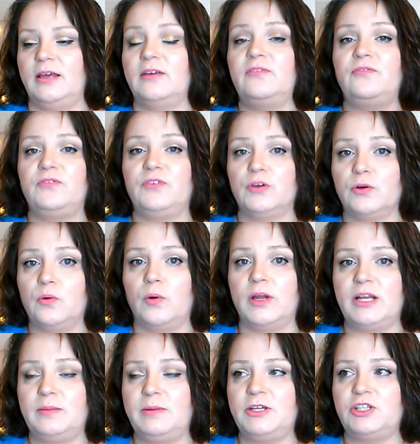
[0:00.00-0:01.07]
if you're
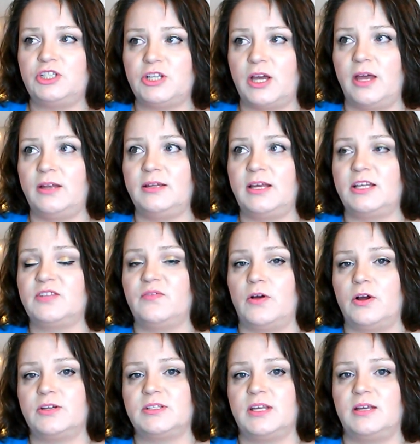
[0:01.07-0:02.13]
going to be shunned as
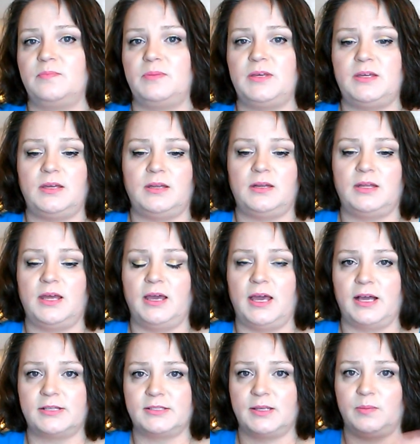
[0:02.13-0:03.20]
far as like being
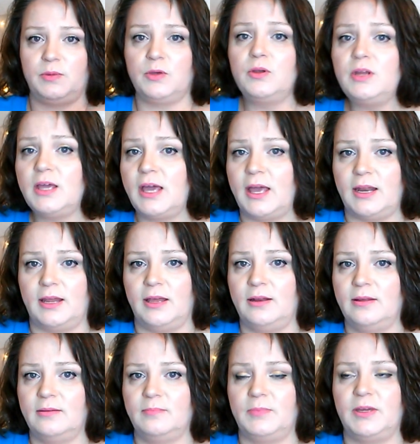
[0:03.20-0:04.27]

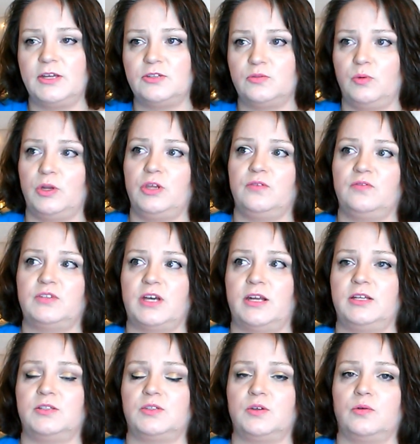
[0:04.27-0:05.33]
excommunicated because what you've
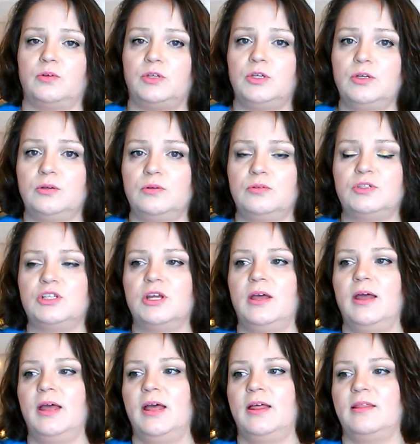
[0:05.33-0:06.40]
done is so huge,
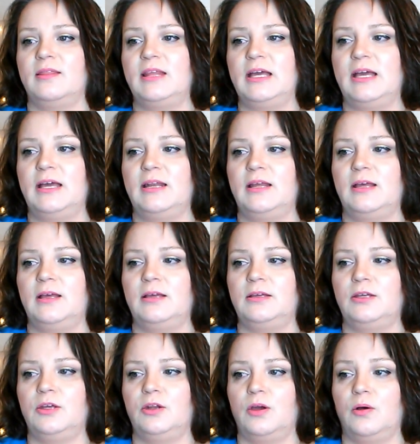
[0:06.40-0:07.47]
then,
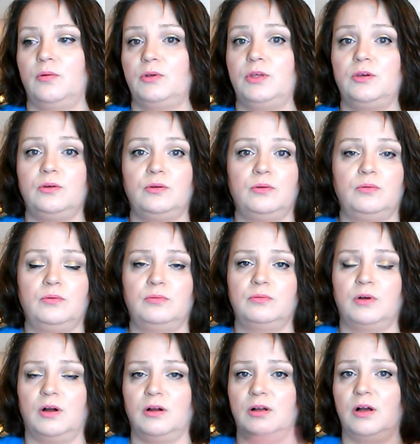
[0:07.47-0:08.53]
you
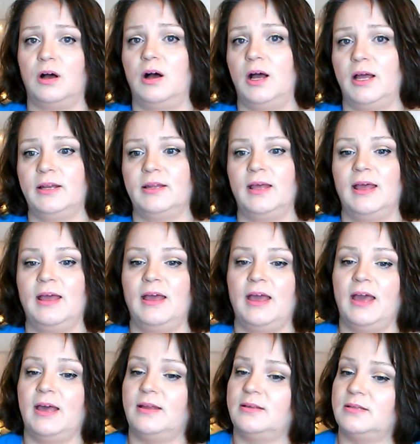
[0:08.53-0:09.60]
are gone.
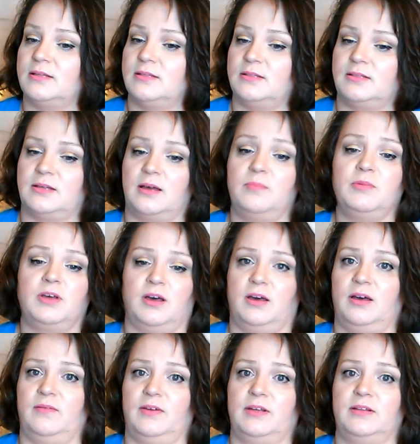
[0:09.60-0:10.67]
And some
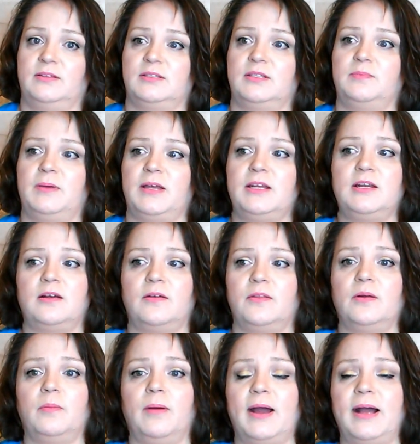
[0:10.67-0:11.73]
covens, depending on
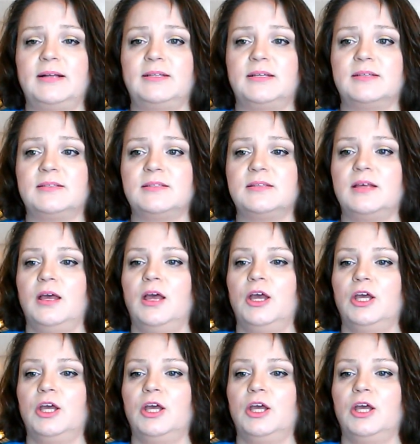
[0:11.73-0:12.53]
their practice,